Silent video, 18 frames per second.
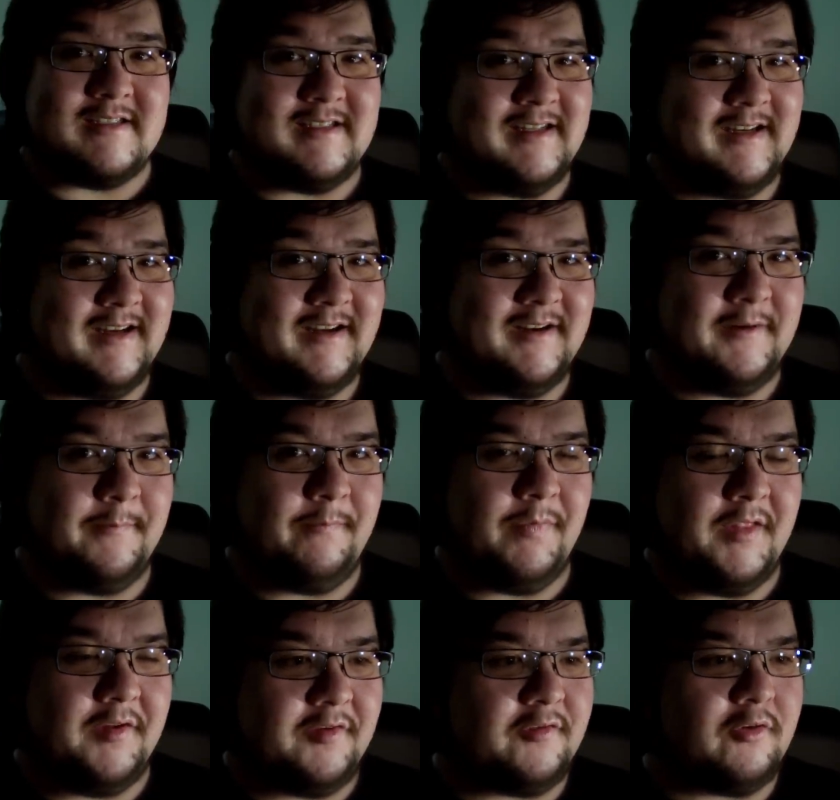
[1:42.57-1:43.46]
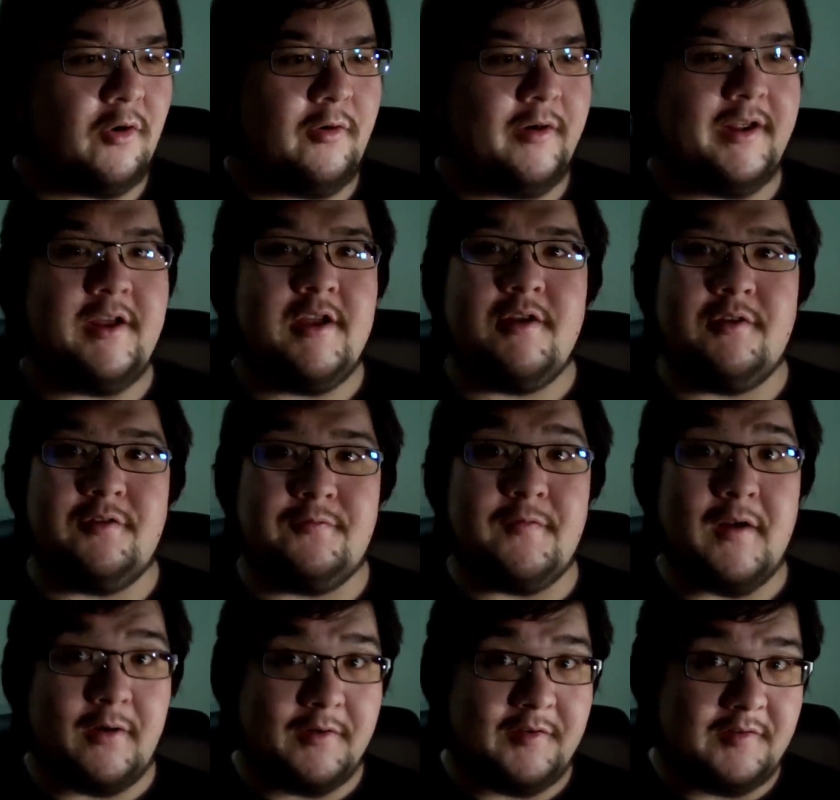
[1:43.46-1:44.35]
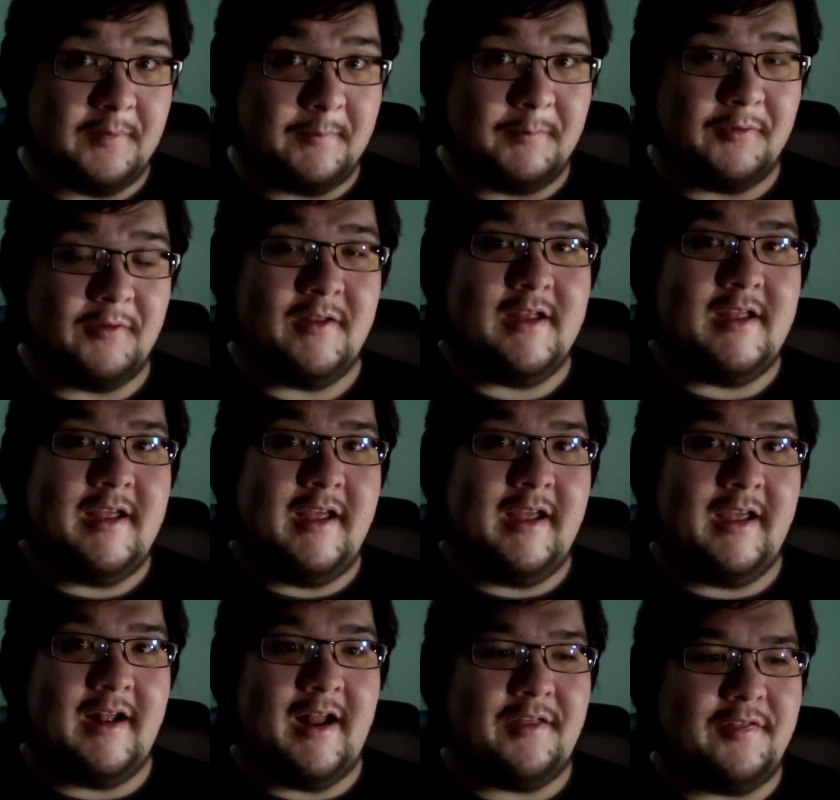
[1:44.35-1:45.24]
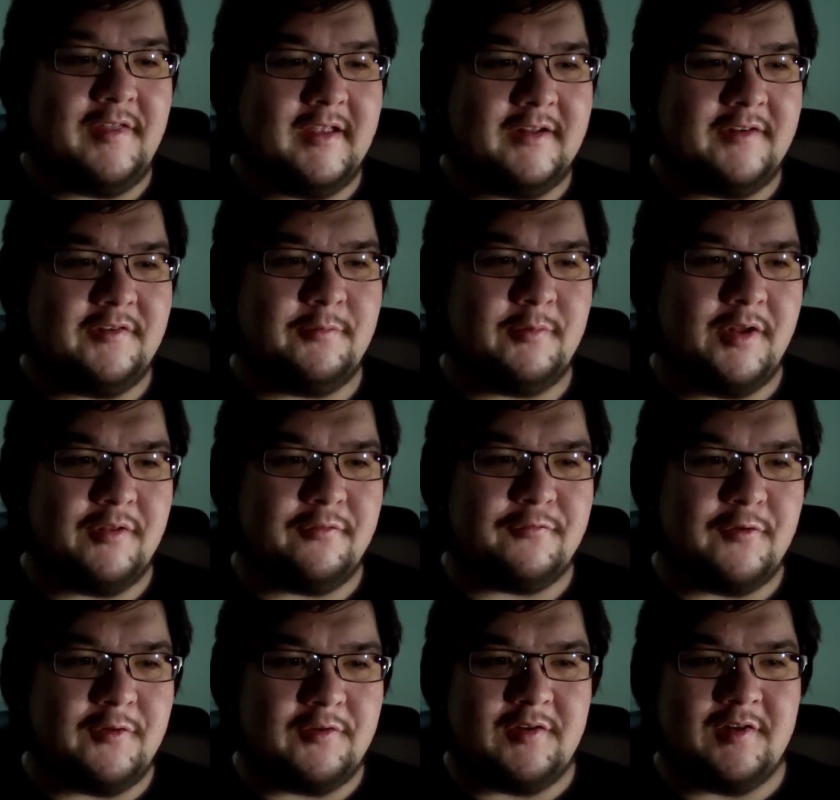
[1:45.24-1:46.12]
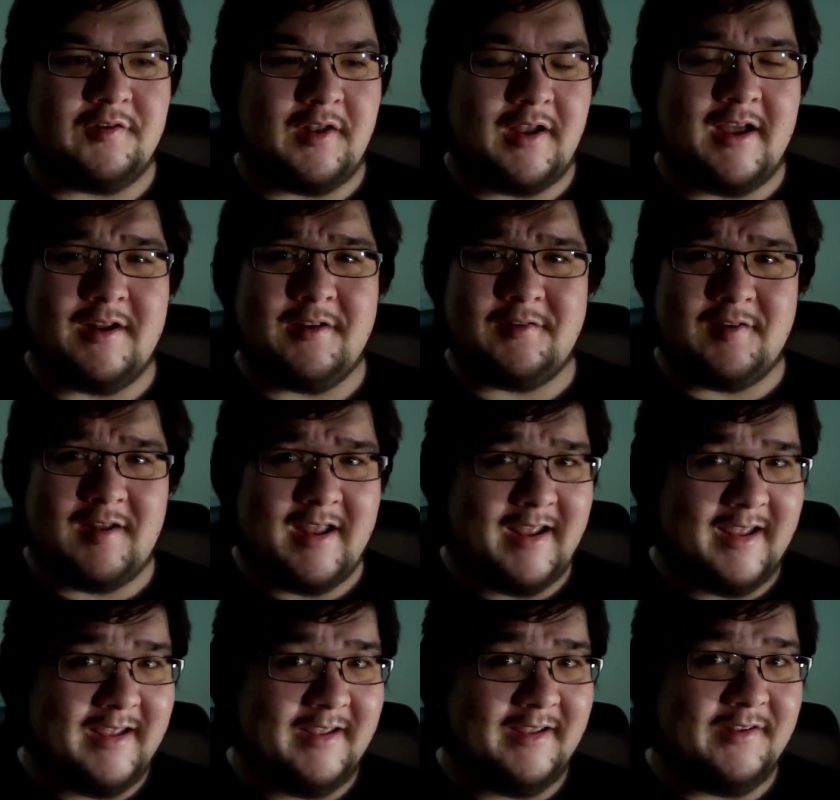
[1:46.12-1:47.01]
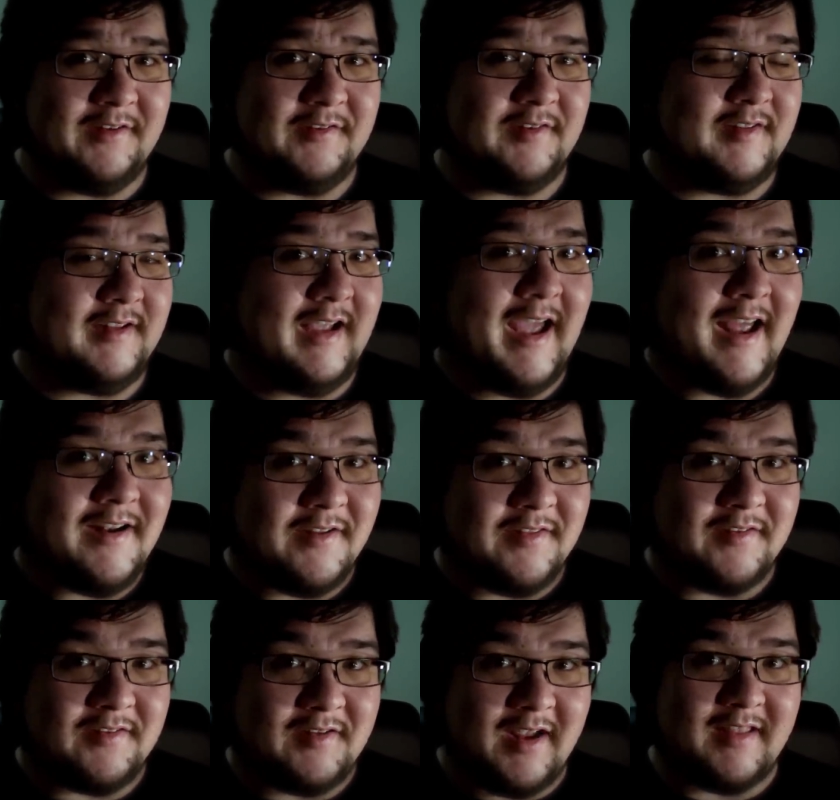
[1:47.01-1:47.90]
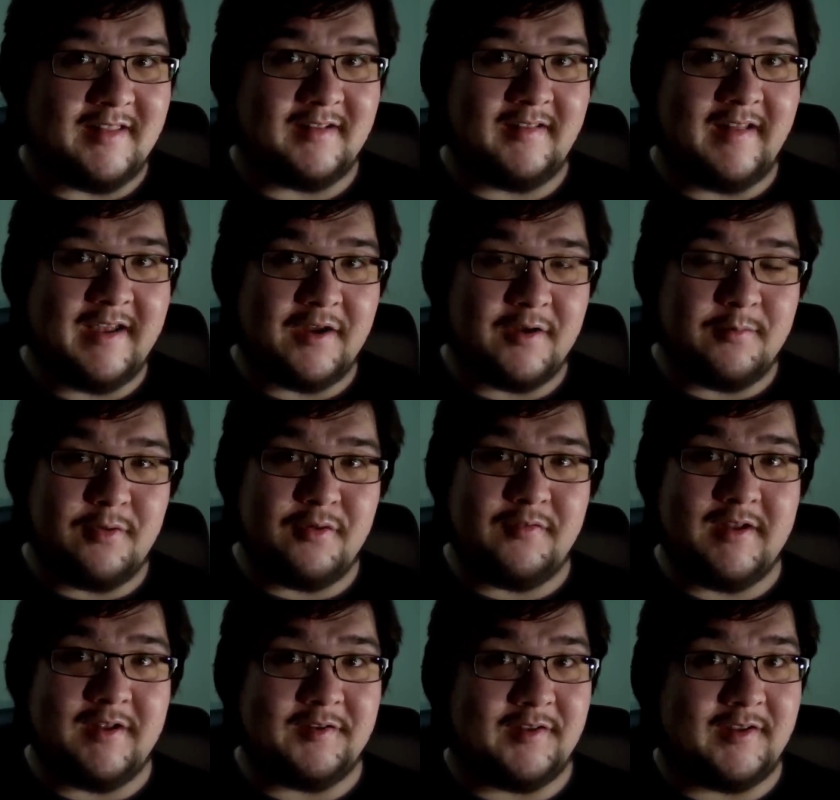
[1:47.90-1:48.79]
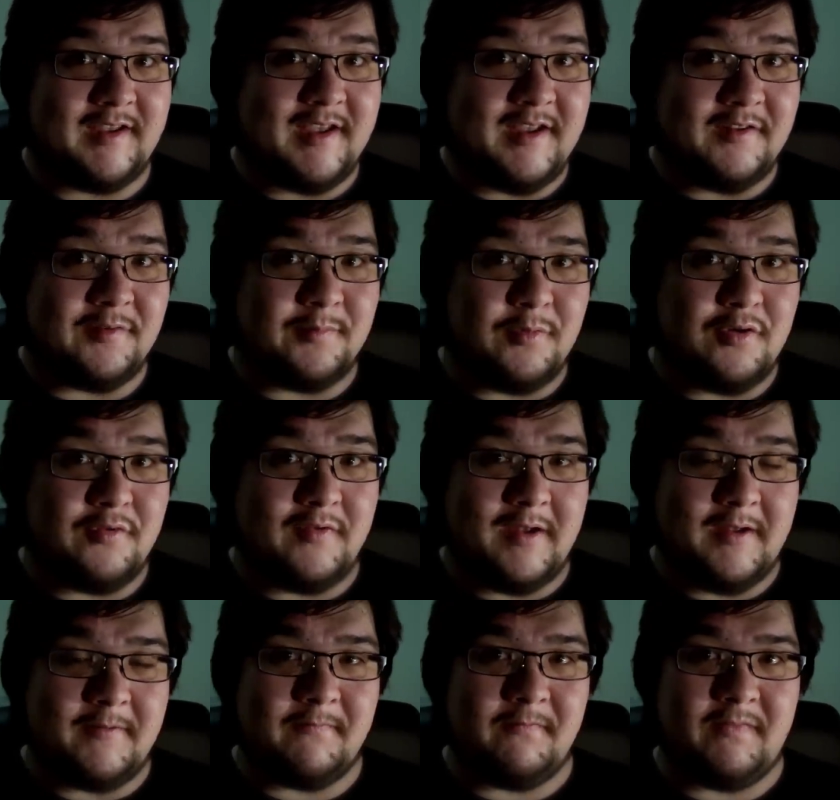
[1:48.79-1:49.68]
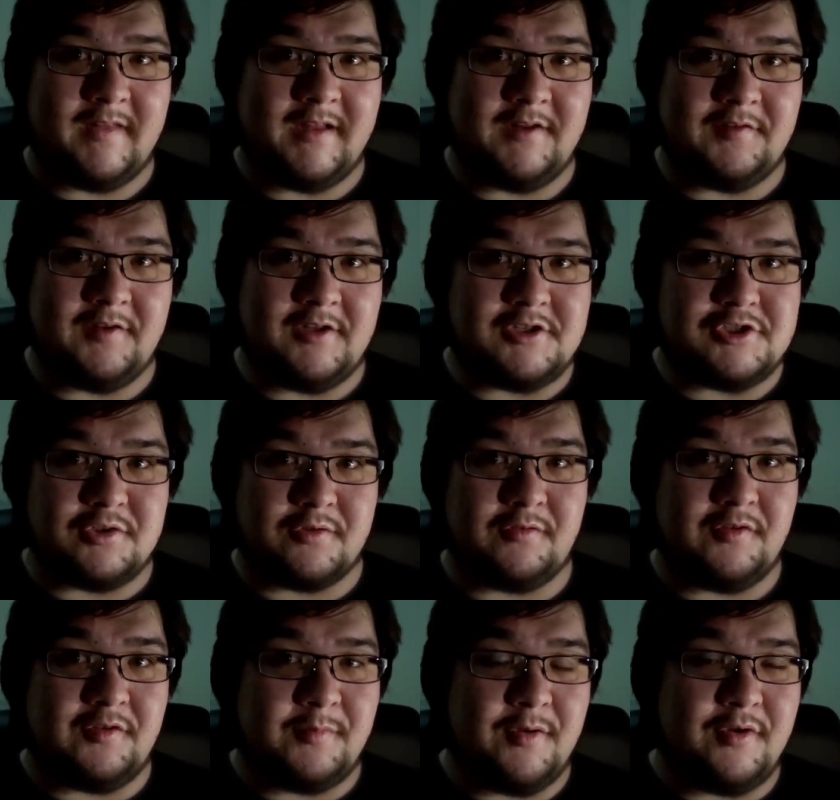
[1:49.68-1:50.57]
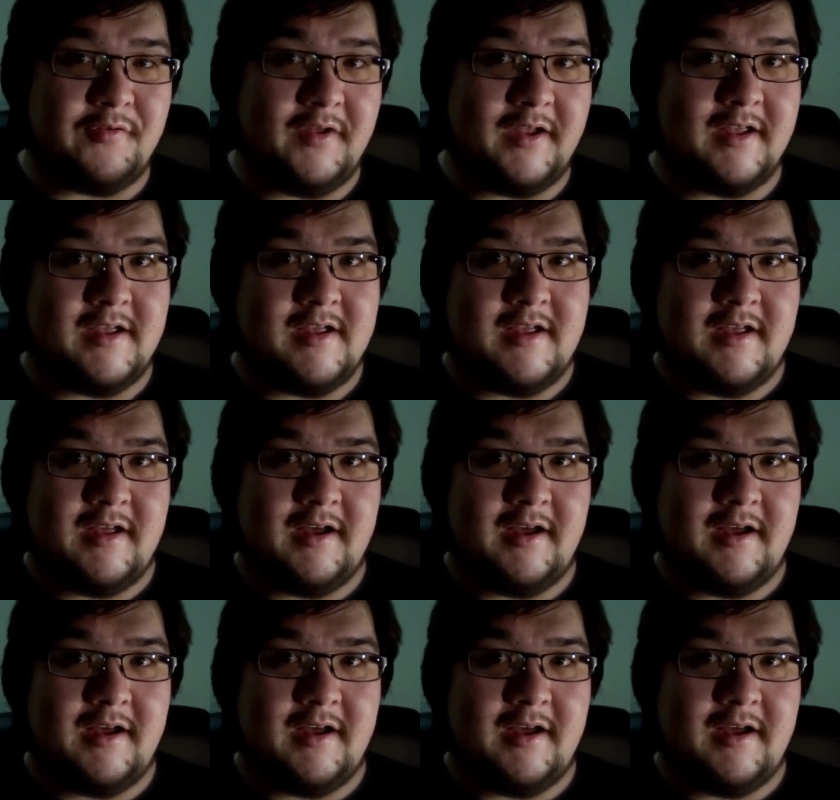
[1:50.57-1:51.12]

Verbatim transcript: Um, the story is very simple, and I think this is one of the first things I gotta say is, at the end of the day, the LEGO Movie is a kid's movie. It is a children's movie.